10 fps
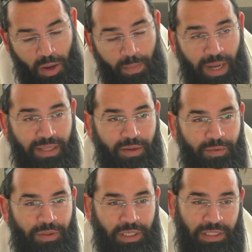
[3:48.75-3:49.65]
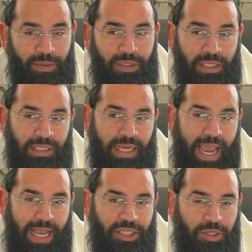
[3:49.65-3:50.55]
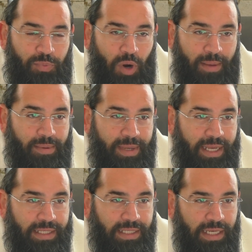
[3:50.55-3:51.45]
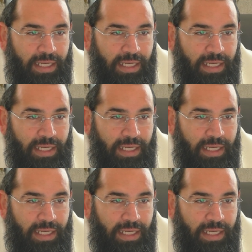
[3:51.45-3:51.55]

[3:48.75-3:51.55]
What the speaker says: But there's a catch. The problem is